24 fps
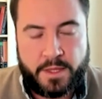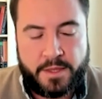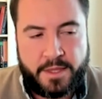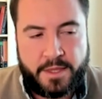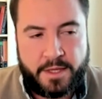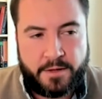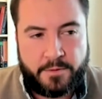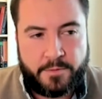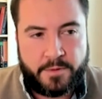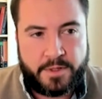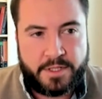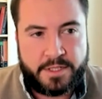
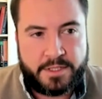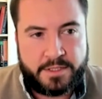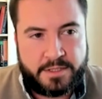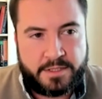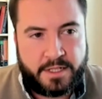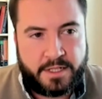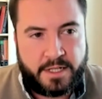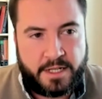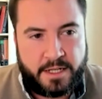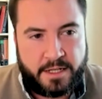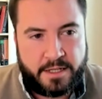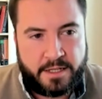there
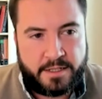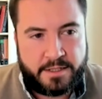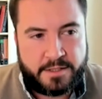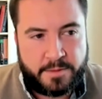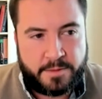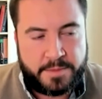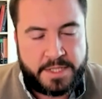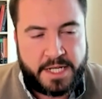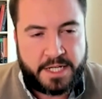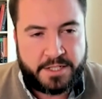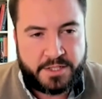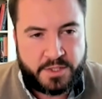was
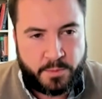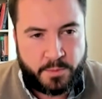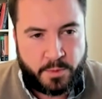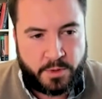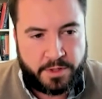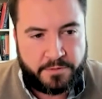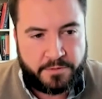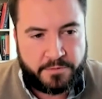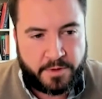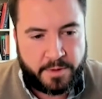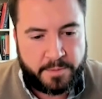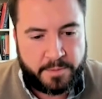some
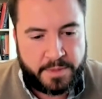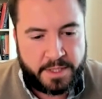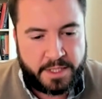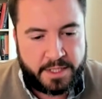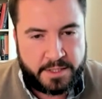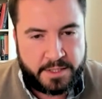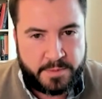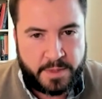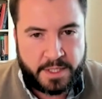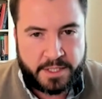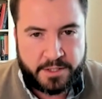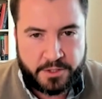testimony from
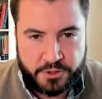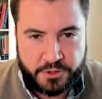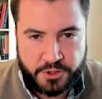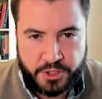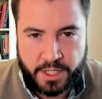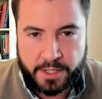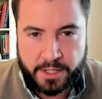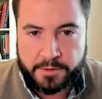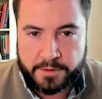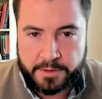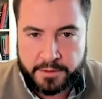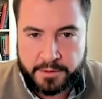the Inspector
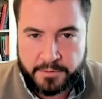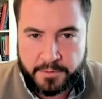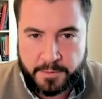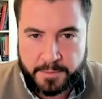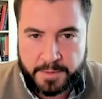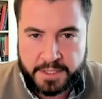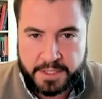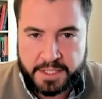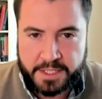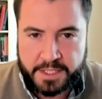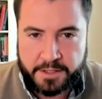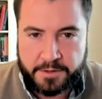General
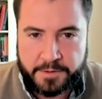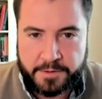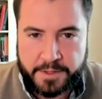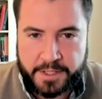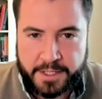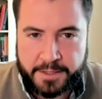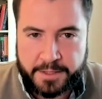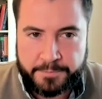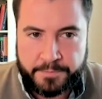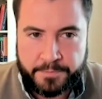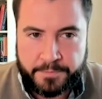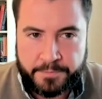from the D O
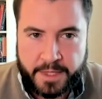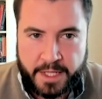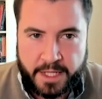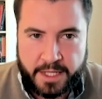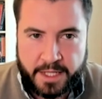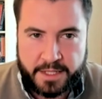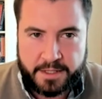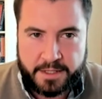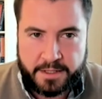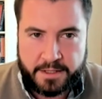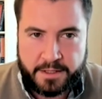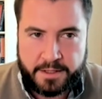E.
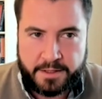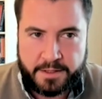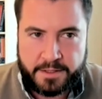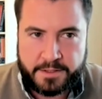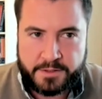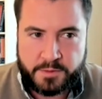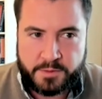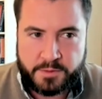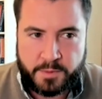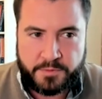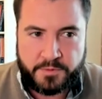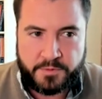And
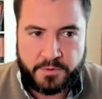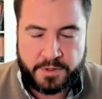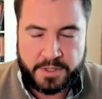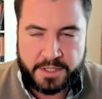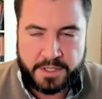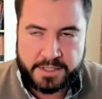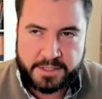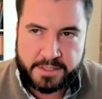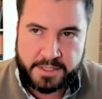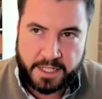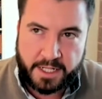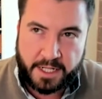this was before
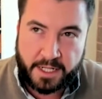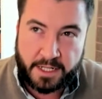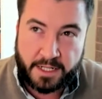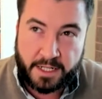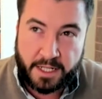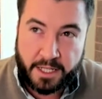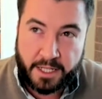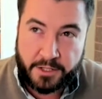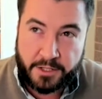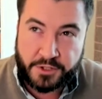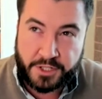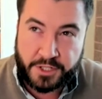the
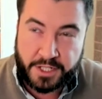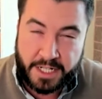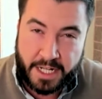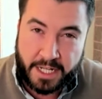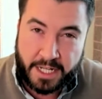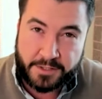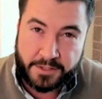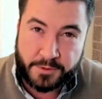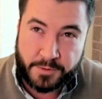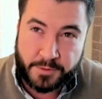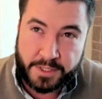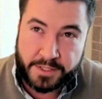Senate Energy and
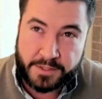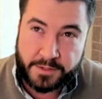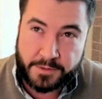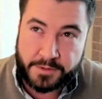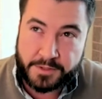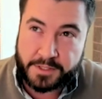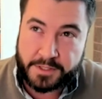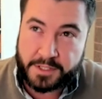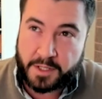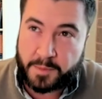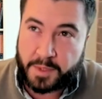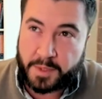Natural
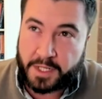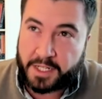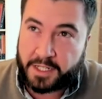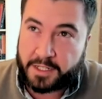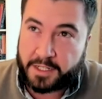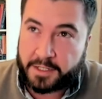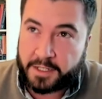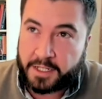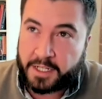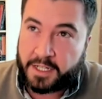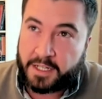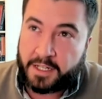Resources
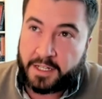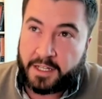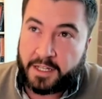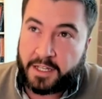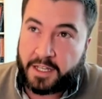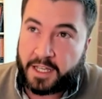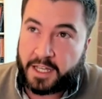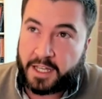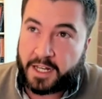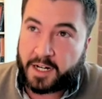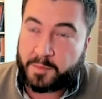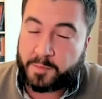Committee.
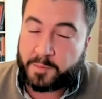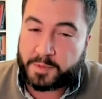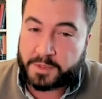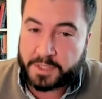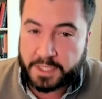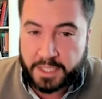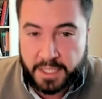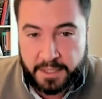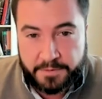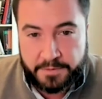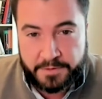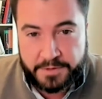And I
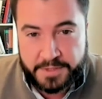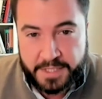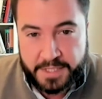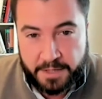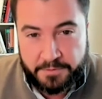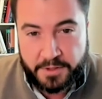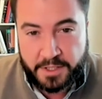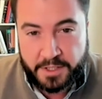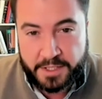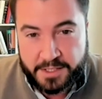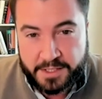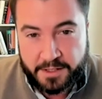believe it was
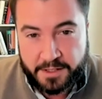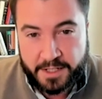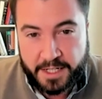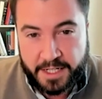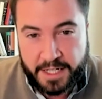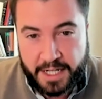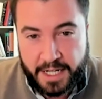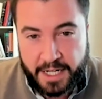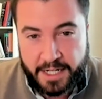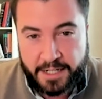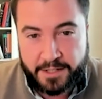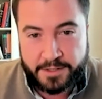after I
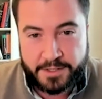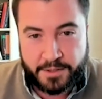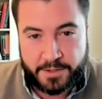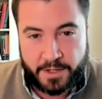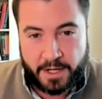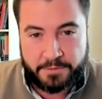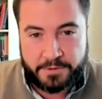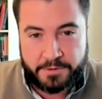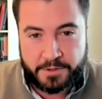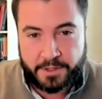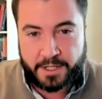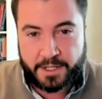started at Cato.
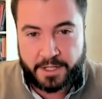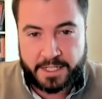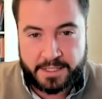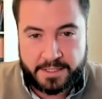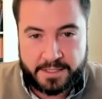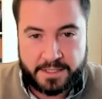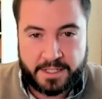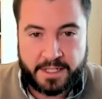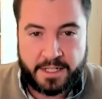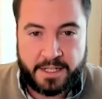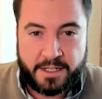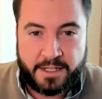So after
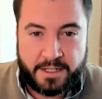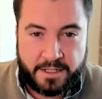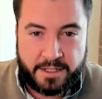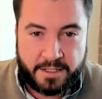August,